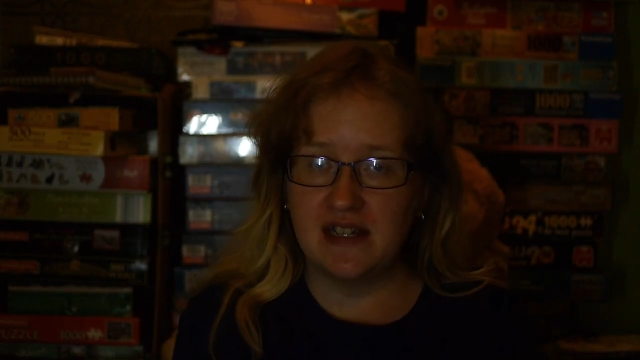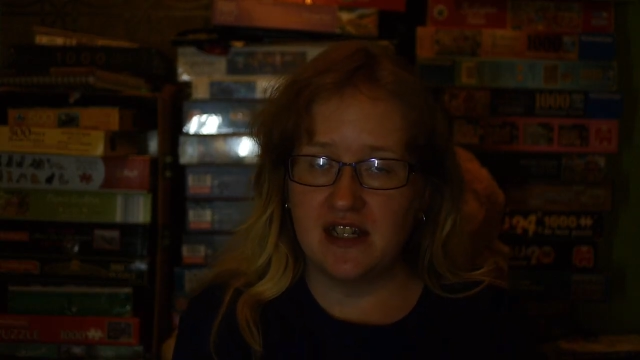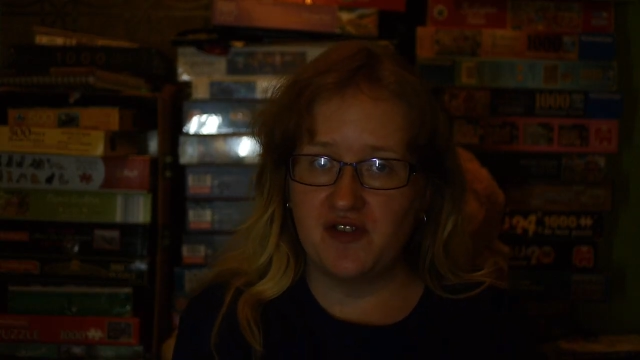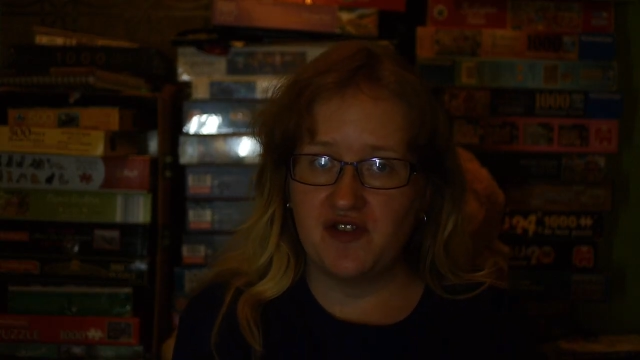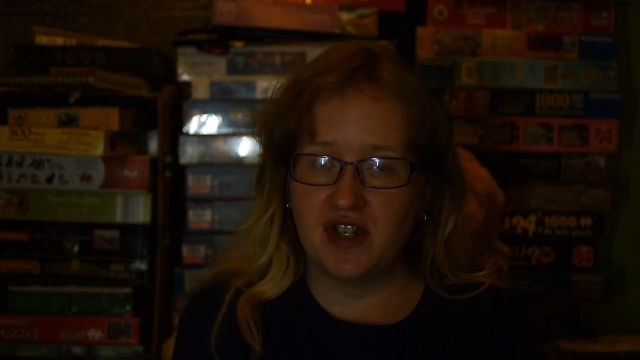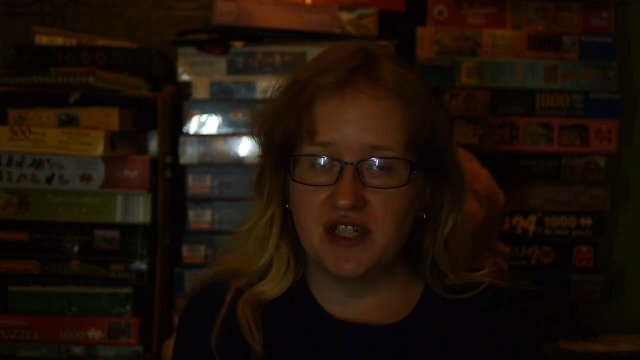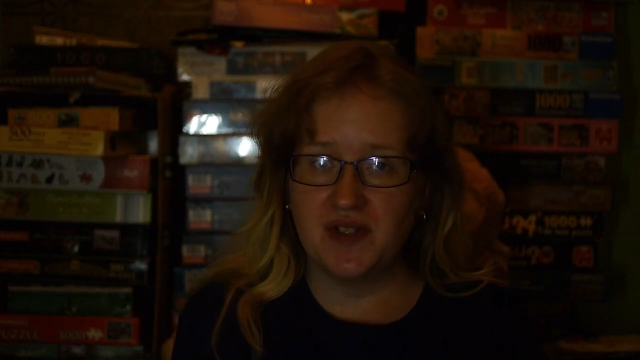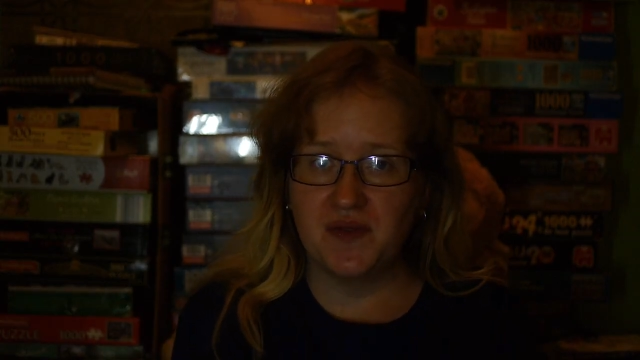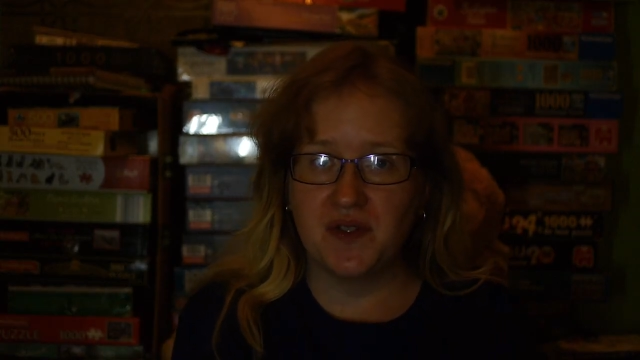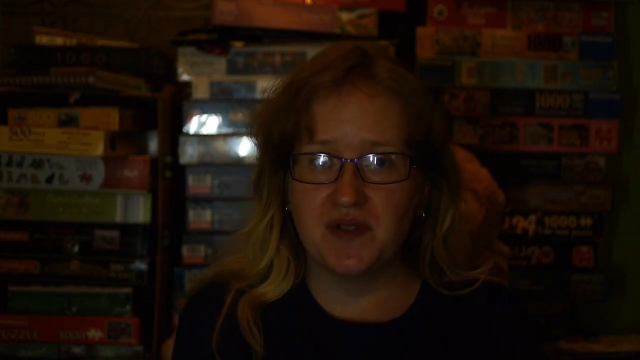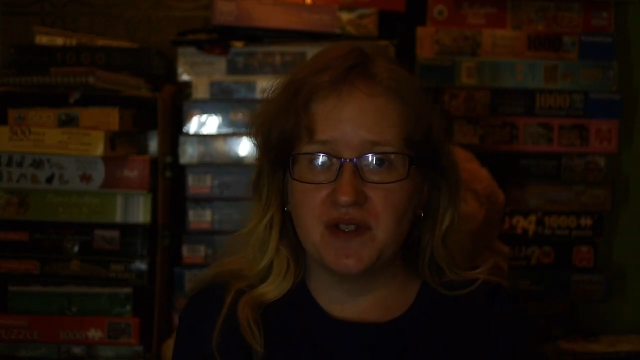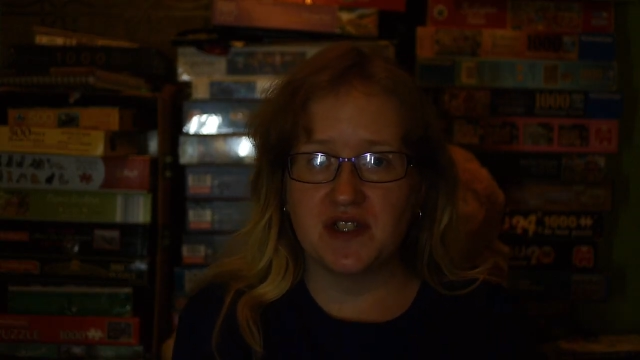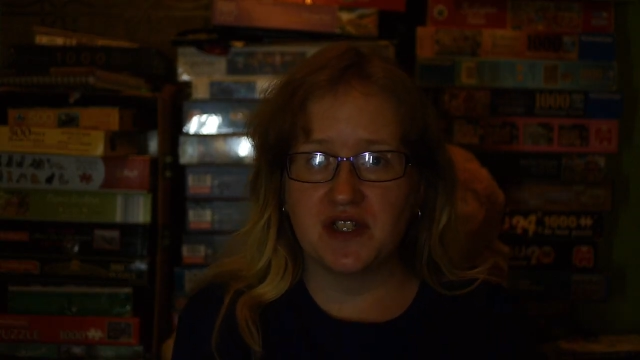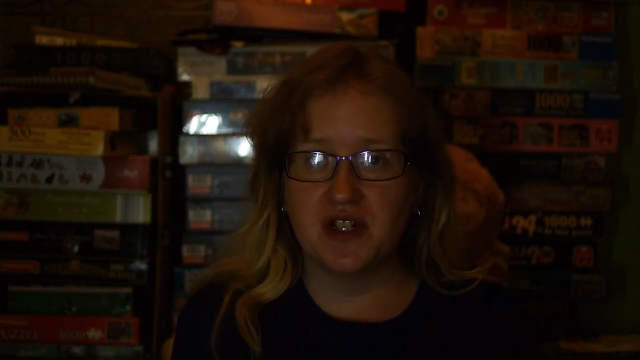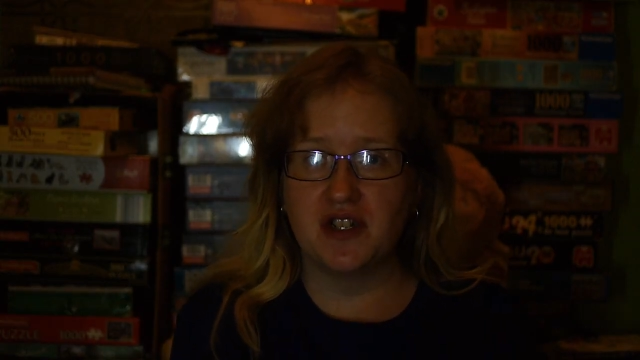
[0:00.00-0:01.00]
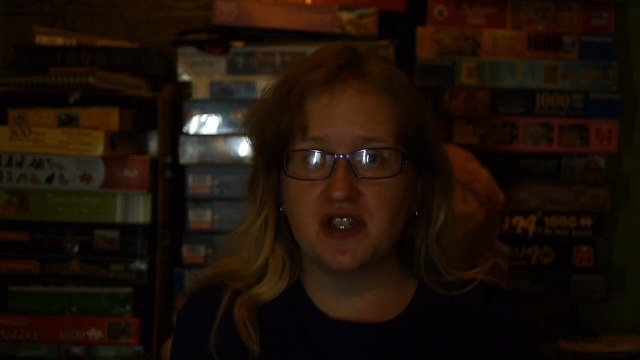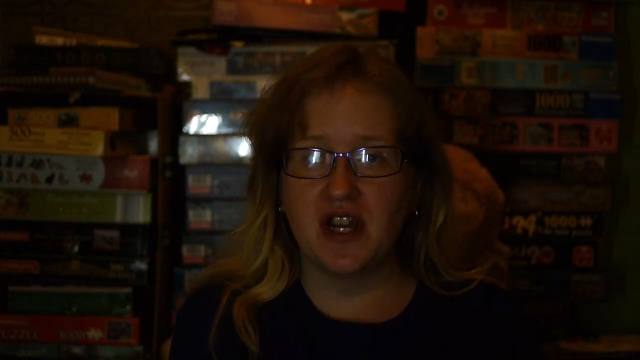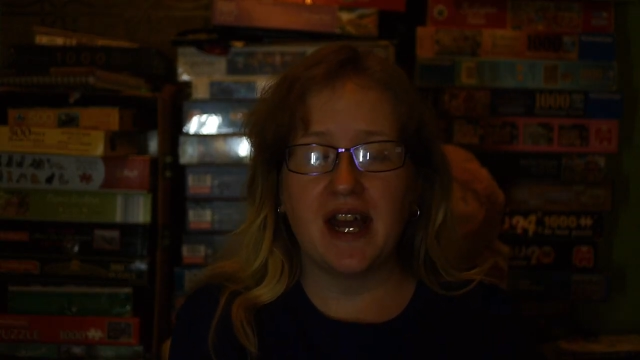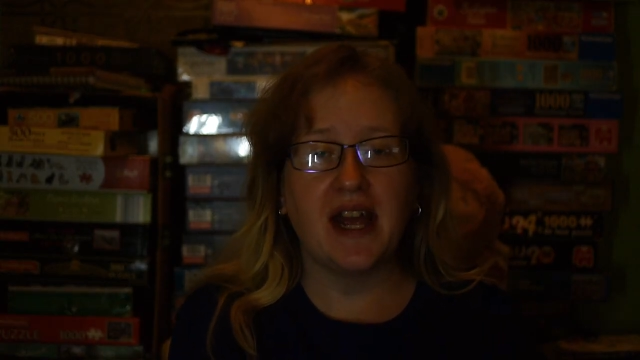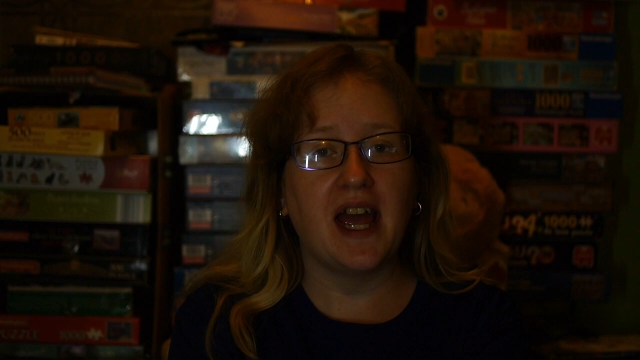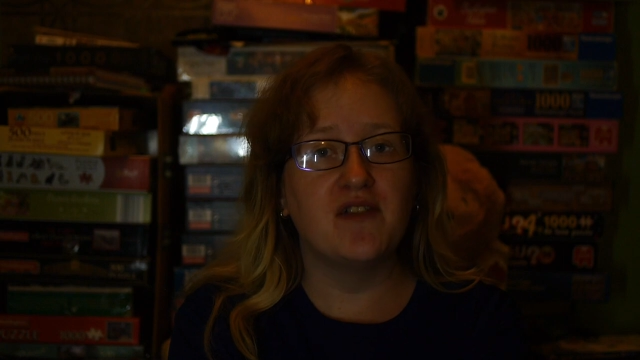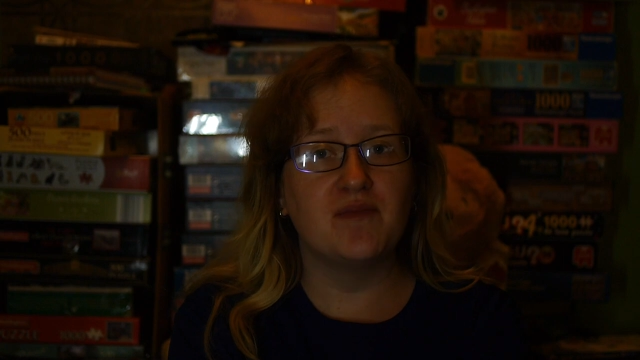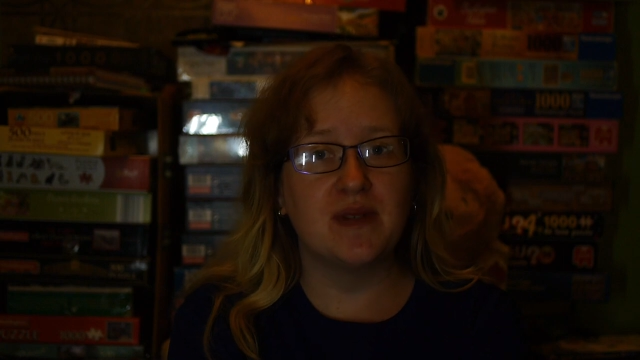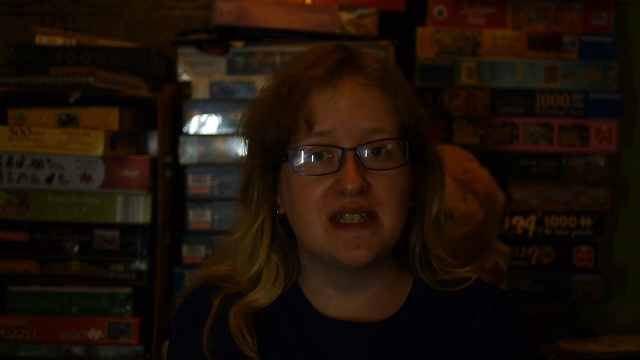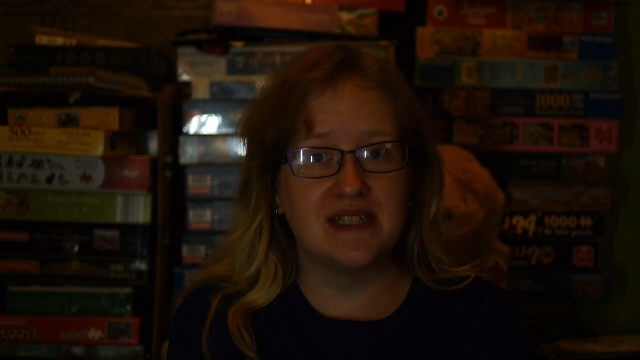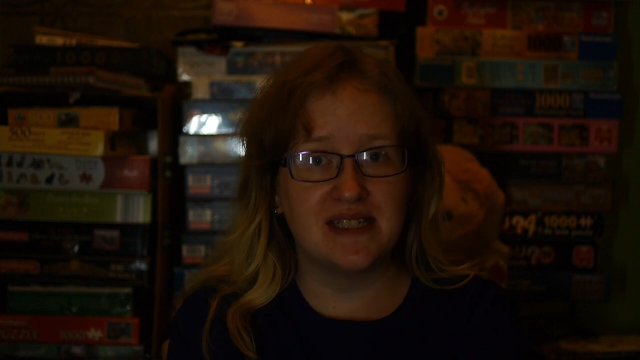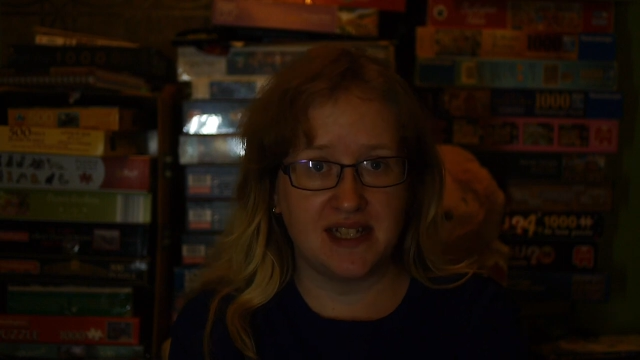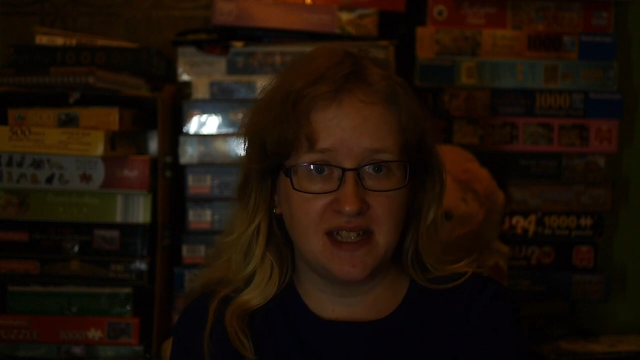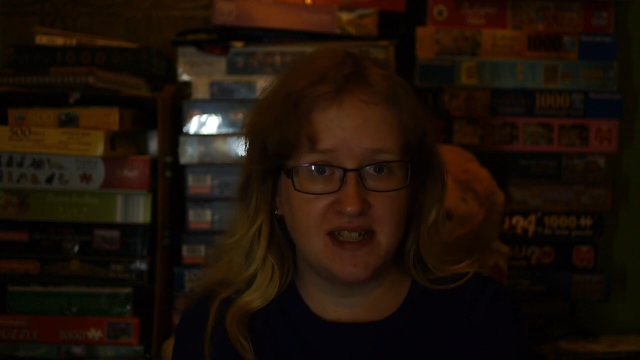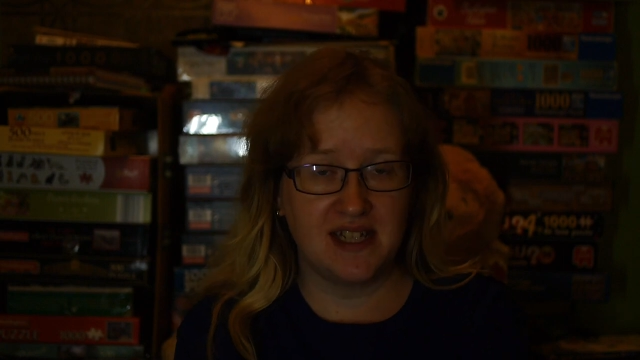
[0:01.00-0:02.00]
in interest of full disclosure, I have
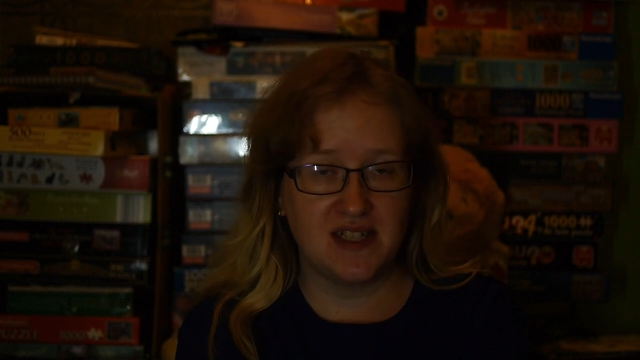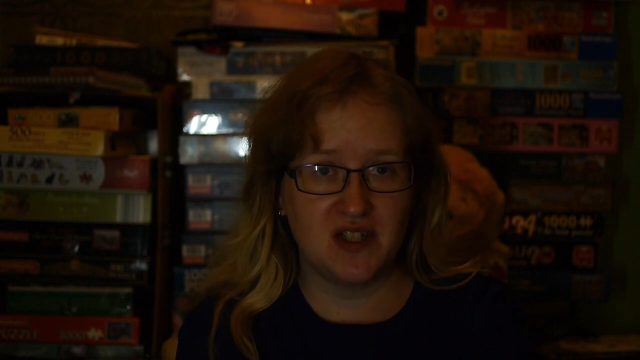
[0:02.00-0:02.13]
been sent